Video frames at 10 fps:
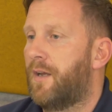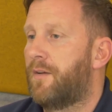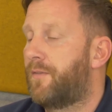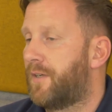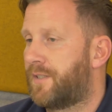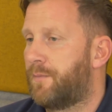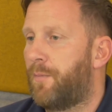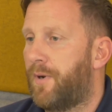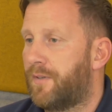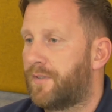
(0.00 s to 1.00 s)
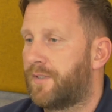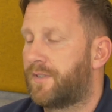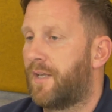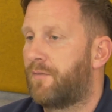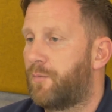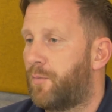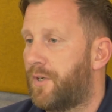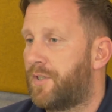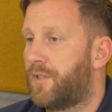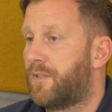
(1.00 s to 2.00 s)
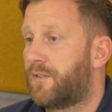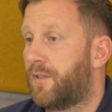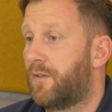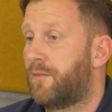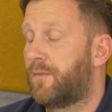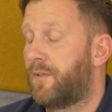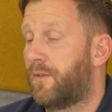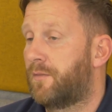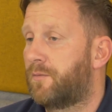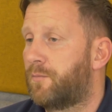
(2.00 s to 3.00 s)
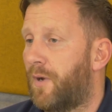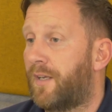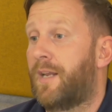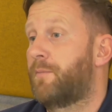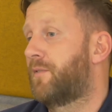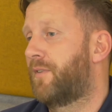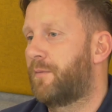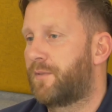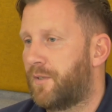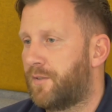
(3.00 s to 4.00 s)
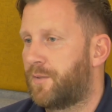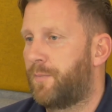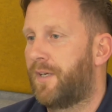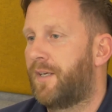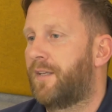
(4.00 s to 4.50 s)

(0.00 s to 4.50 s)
first team appearance at Stamford Bridge, so my claim to fame, so to speak.